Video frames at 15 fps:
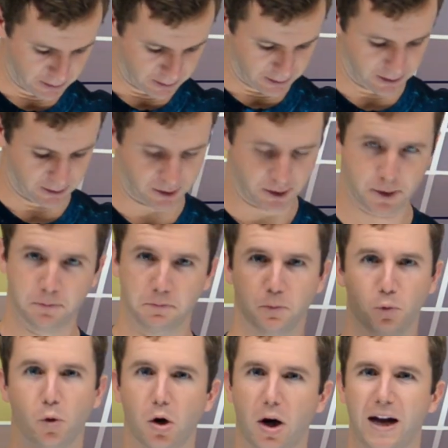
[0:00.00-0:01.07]
It's
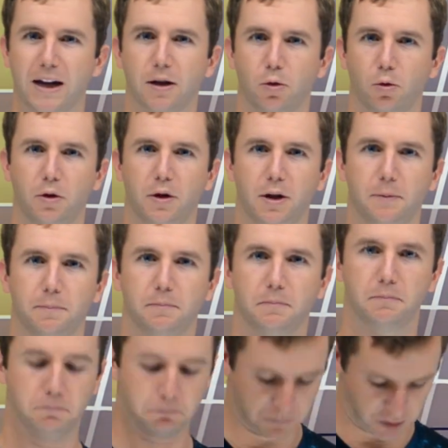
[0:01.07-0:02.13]
what I can only
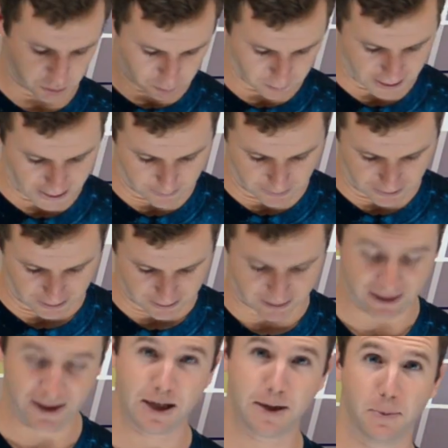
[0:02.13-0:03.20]
describe as
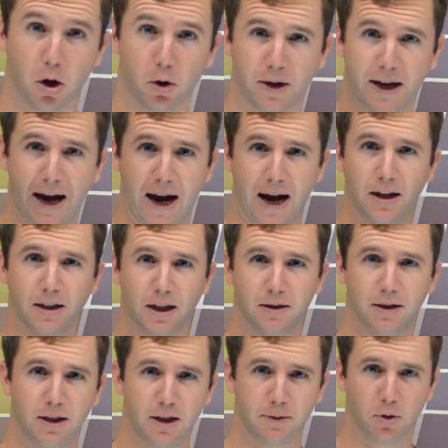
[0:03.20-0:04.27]
an emo cat, got
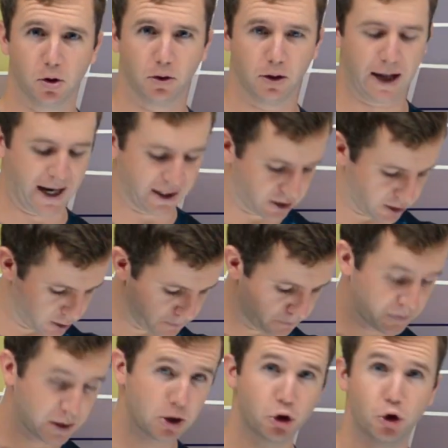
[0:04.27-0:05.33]
the emo glasses,
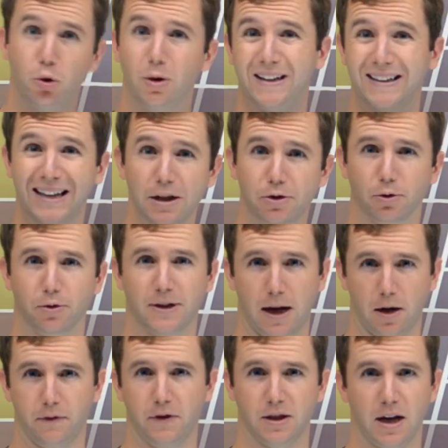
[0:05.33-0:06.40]
shooting lasers
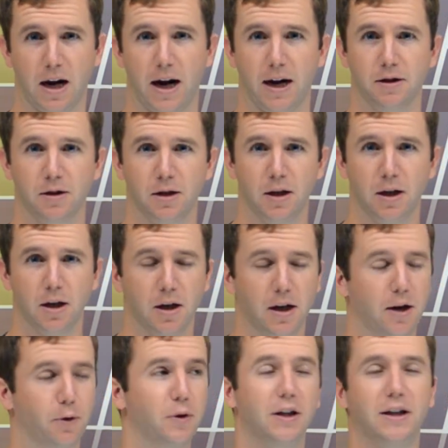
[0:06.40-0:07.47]
out of its eyes.
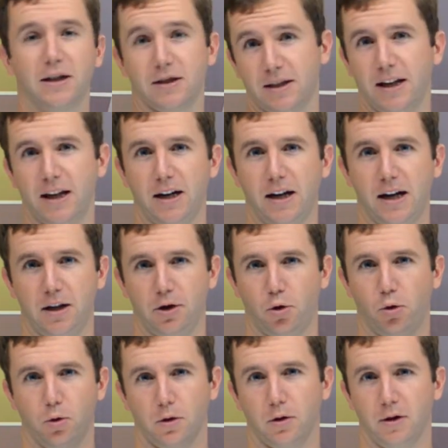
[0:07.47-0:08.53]
And it really doesn't get any
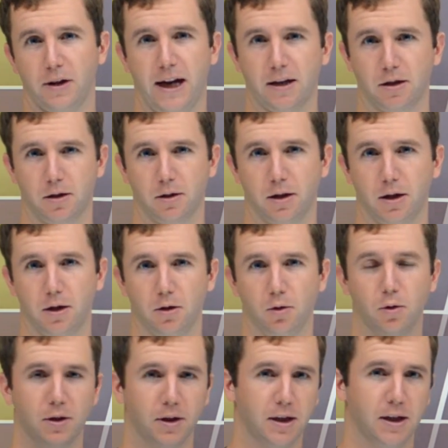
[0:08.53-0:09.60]
cooler than that. So I
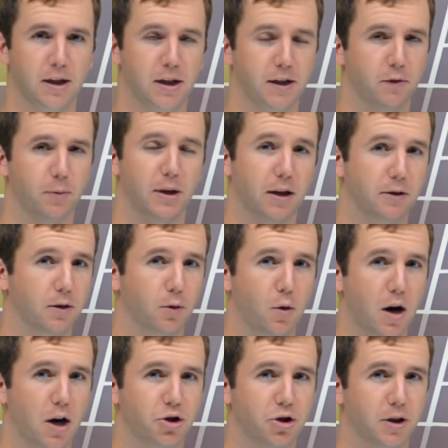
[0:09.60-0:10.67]
know everybody out there
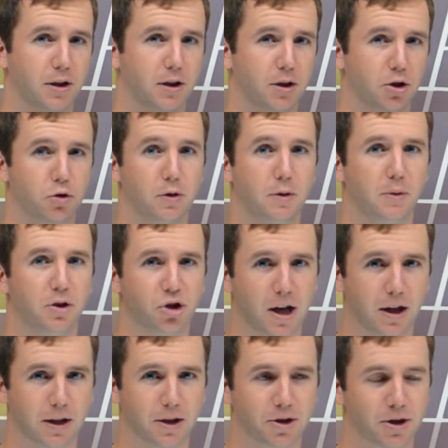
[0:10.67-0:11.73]
watching, extremely
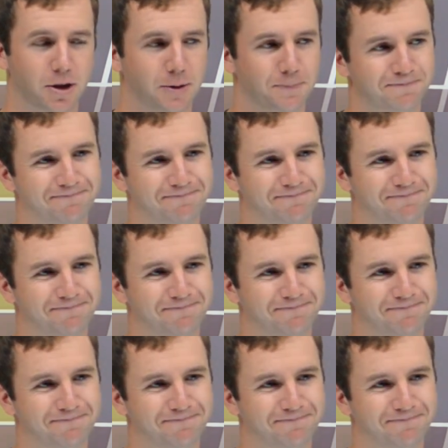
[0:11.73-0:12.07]
jealous.